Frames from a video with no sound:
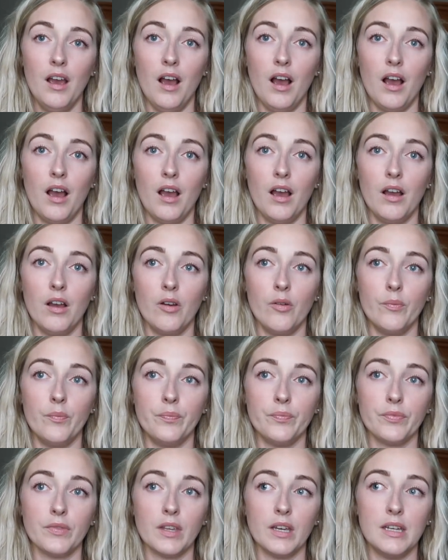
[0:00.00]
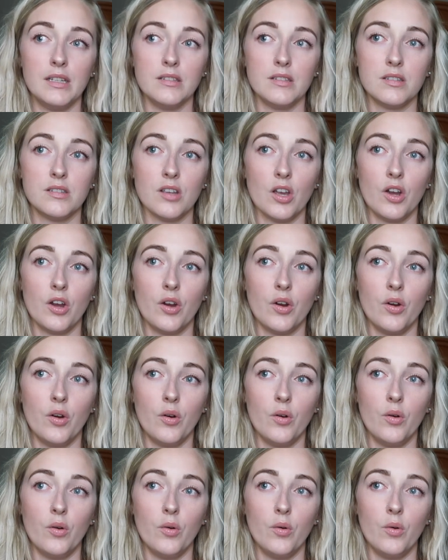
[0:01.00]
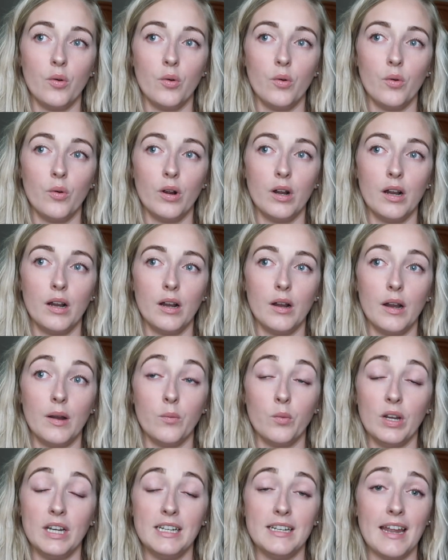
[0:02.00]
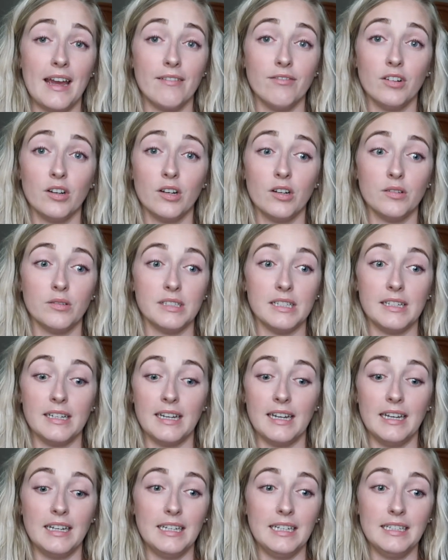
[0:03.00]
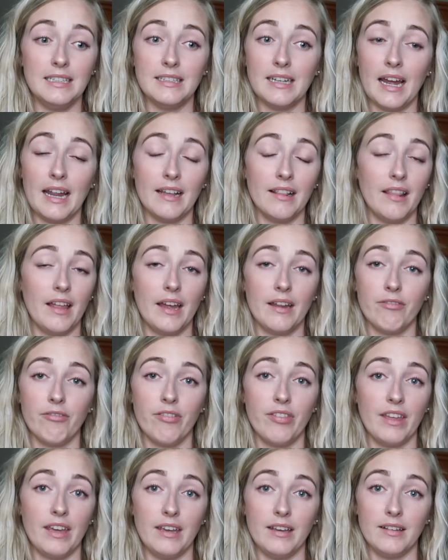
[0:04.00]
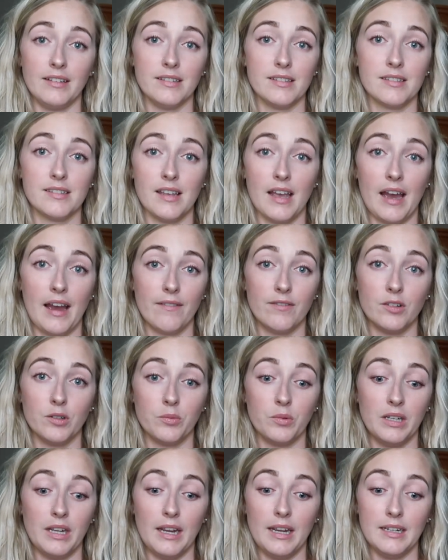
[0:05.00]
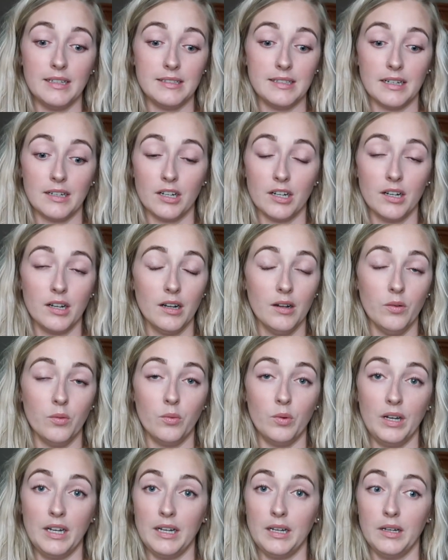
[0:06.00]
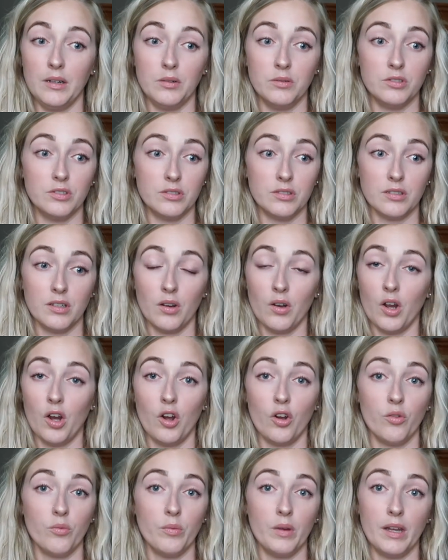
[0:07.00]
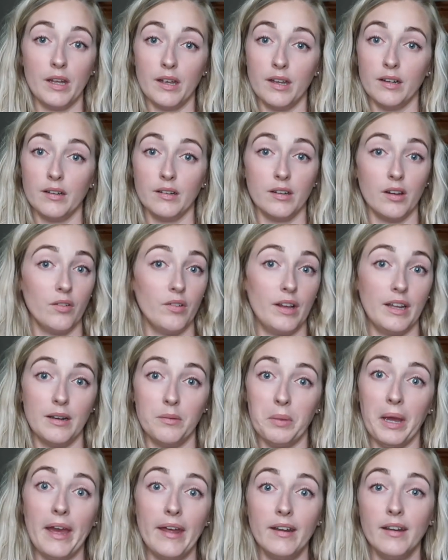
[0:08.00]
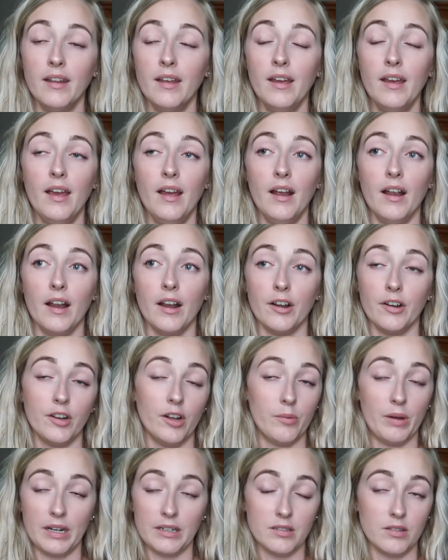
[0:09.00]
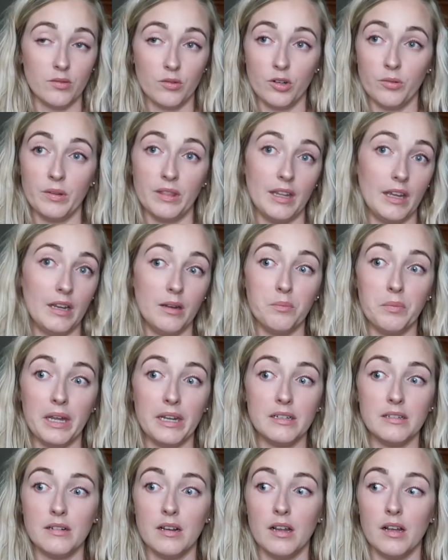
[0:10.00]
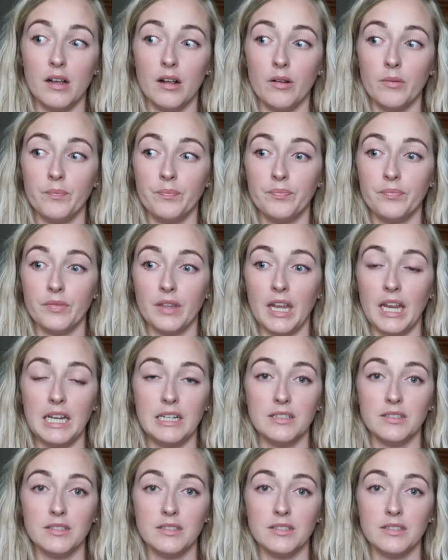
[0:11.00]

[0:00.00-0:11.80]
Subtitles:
And so and we never did any nightlife things after we ate dinner. We just go home and go lay in bed, or go back to the room and lay in bed. He